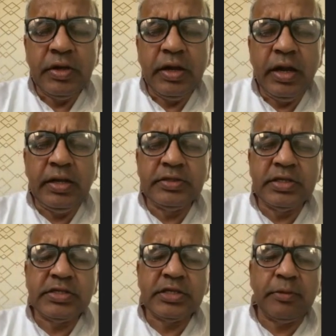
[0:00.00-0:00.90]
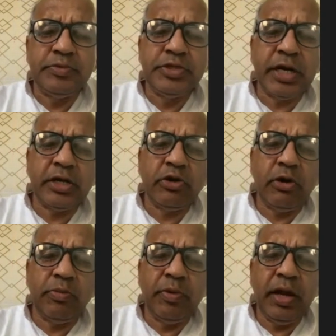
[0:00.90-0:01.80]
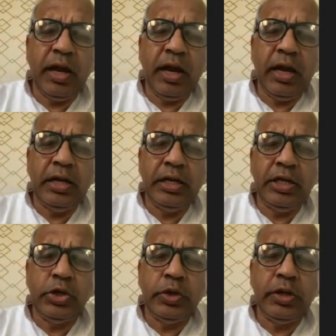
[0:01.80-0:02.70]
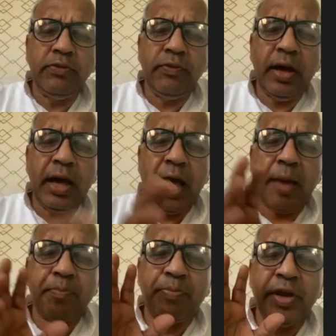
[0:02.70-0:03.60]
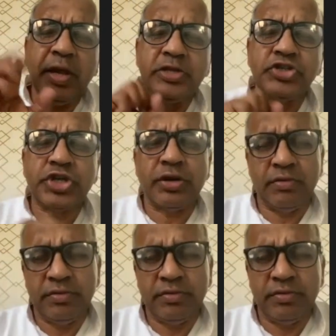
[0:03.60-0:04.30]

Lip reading: It is a subject of intuitive apprehension.